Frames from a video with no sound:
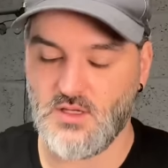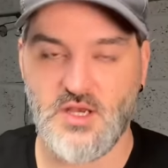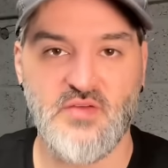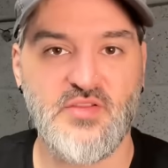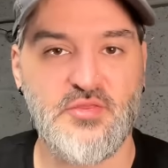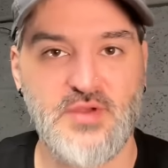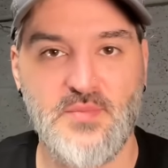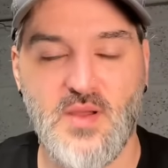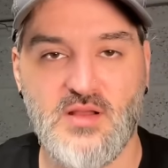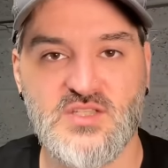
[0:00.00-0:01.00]
Another
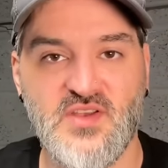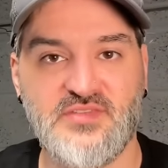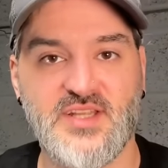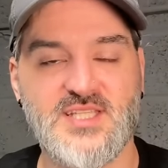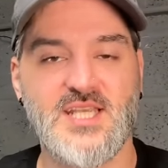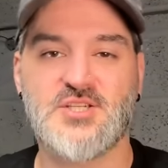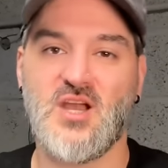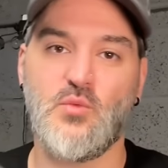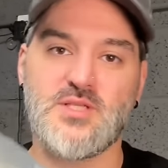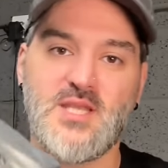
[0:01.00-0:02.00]
£3.50
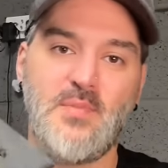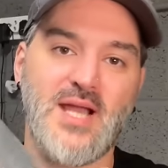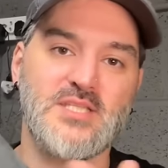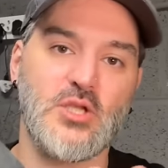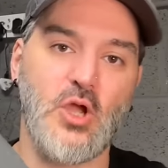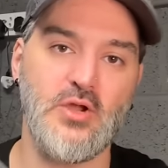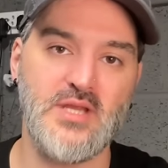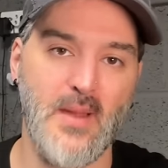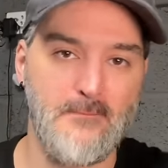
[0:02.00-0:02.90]
t-shirt was the Patagonia,